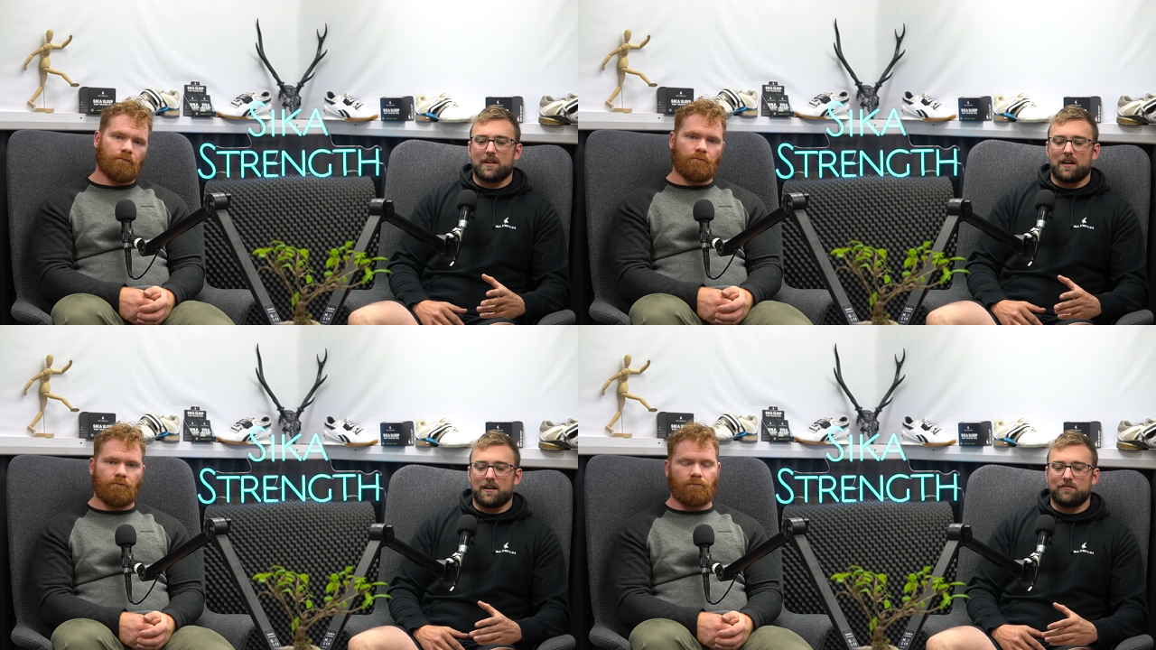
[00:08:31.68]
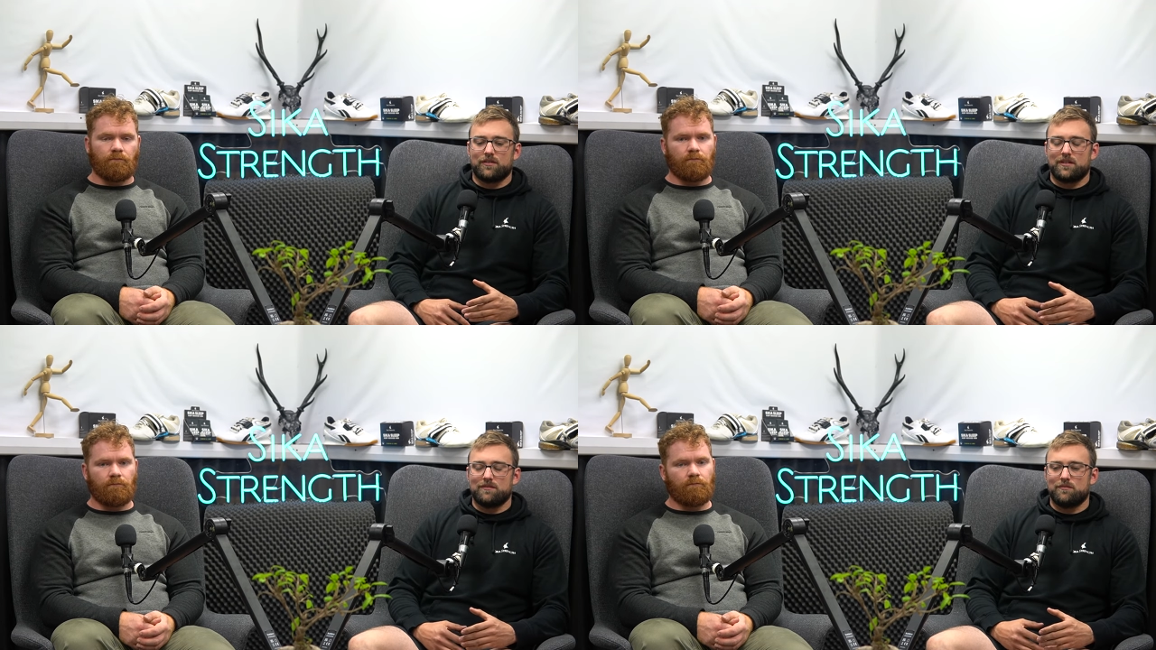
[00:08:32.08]
Speaker 1: kind of
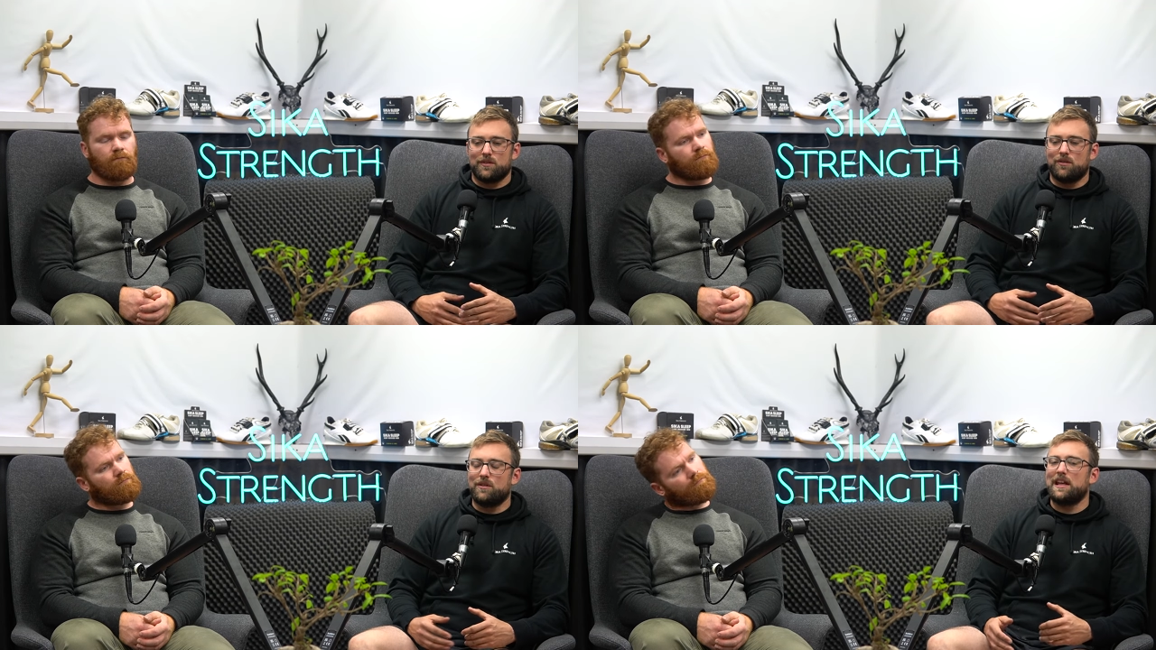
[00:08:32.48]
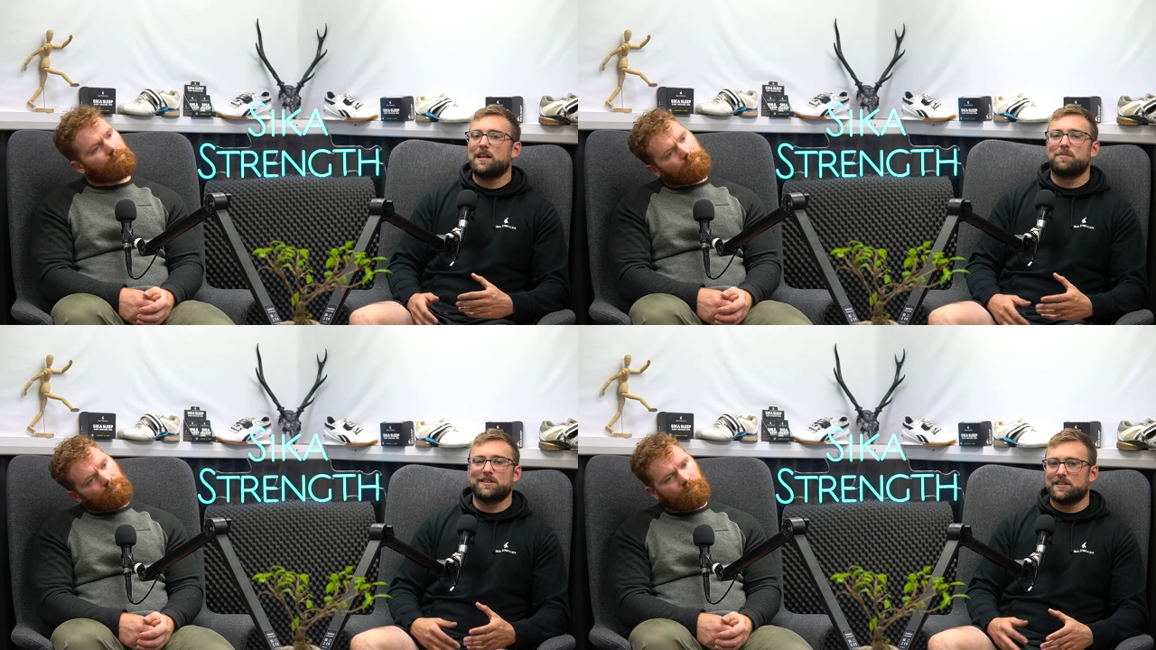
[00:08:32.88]

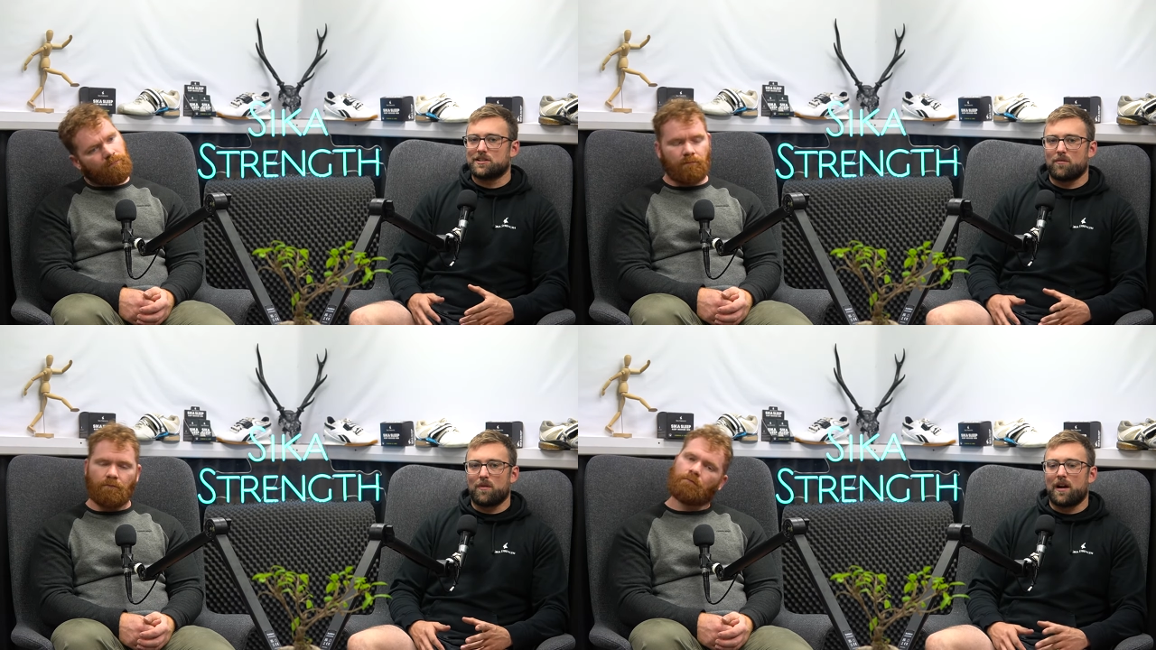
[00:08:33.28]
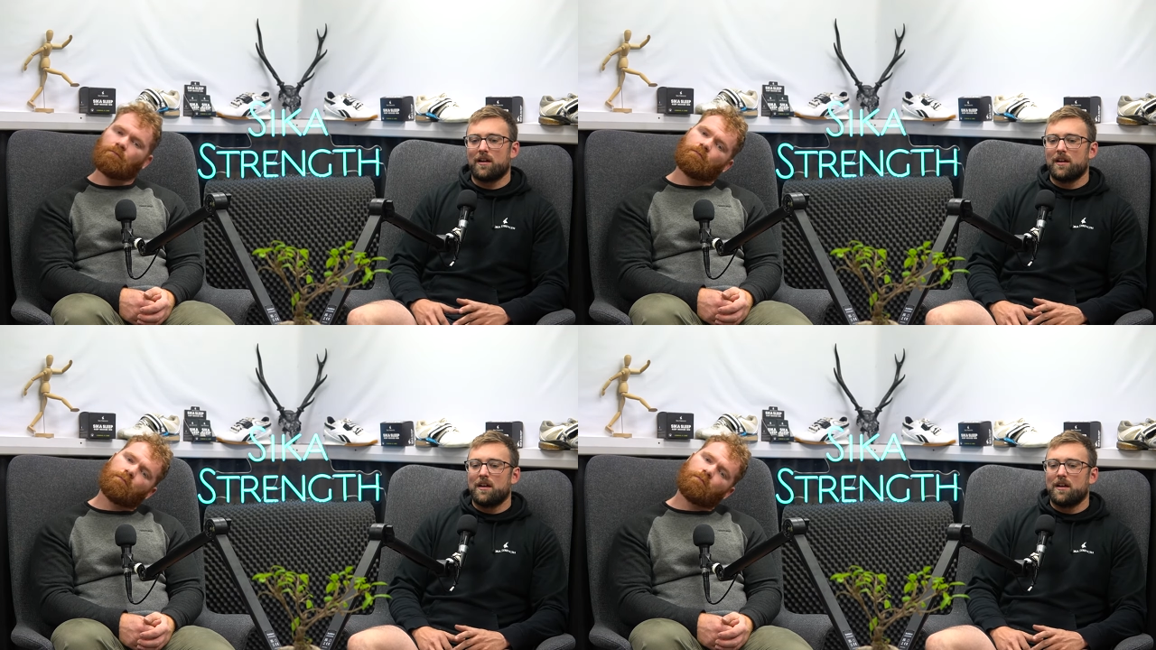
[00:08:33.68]
unique position where